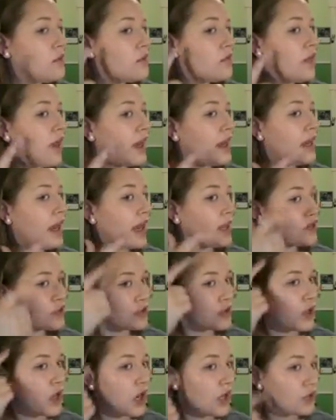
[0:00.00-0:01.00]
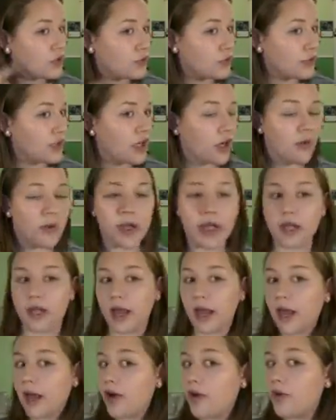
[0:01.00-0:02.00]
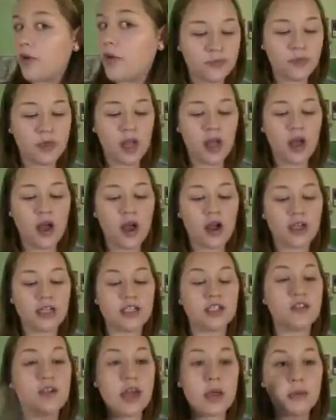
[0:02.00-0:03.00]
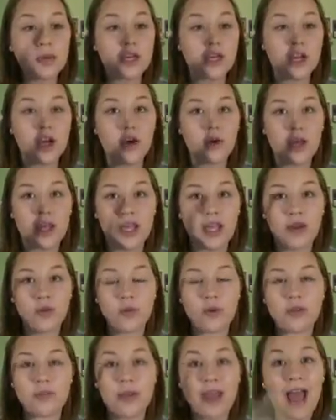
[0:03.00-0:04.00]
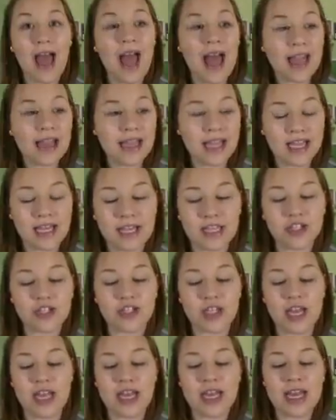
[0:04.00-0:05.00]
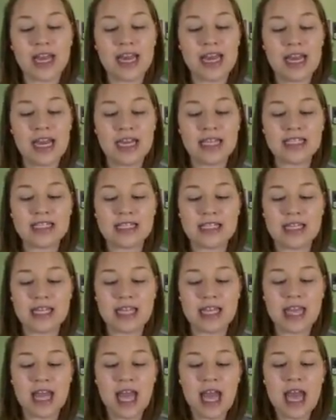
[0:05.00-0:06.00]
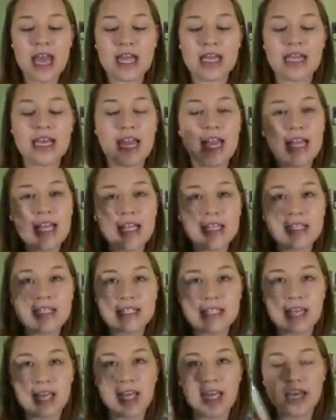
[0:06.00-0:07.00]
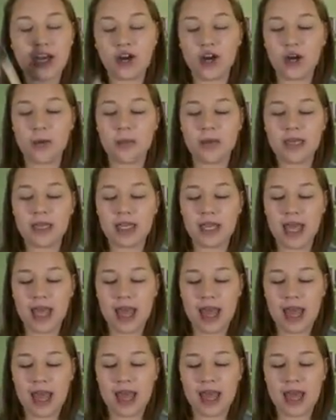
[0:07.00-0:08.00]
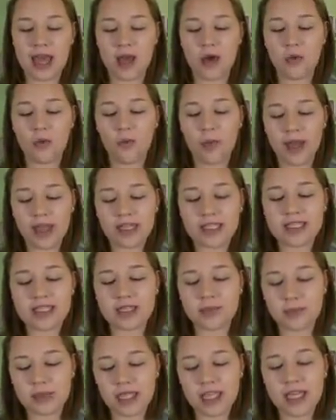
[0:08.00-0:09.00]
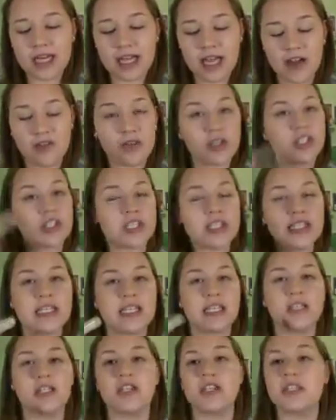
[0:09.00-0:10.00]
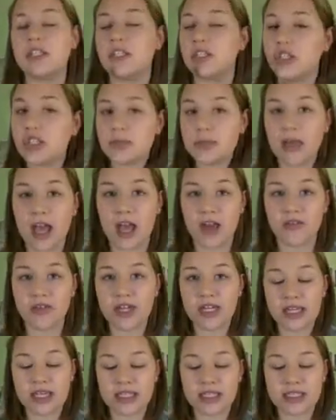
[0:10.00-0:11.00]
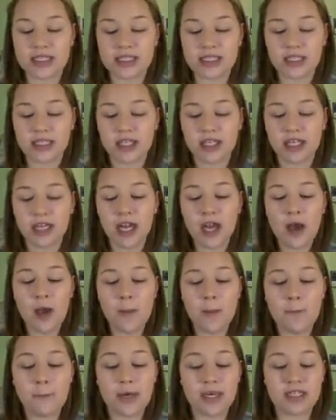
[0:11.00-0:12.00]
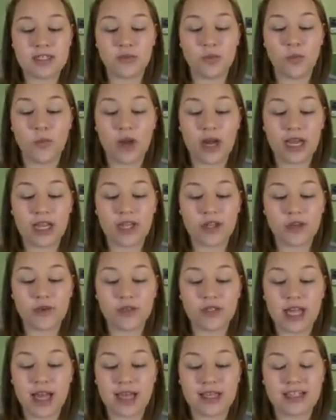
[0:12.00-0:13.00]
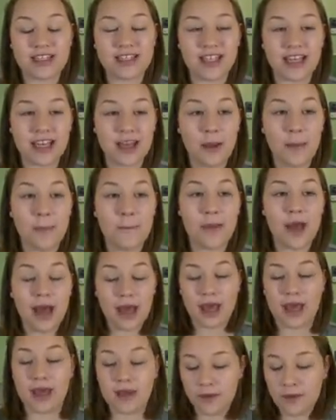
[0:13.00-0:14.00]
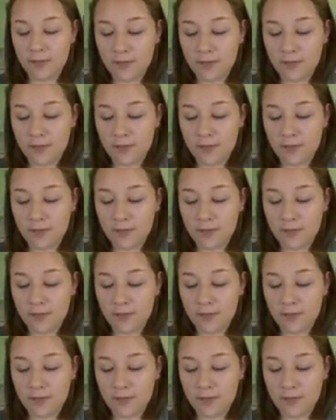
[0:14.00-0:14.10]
that natural contour going now. Alright, so now I'm going to go in with my highlighting shade, and it is the Naked Skin Urban Decay Weightless Complete Coverage Concealer. This is just my everyday concealer, but it's what I use as like my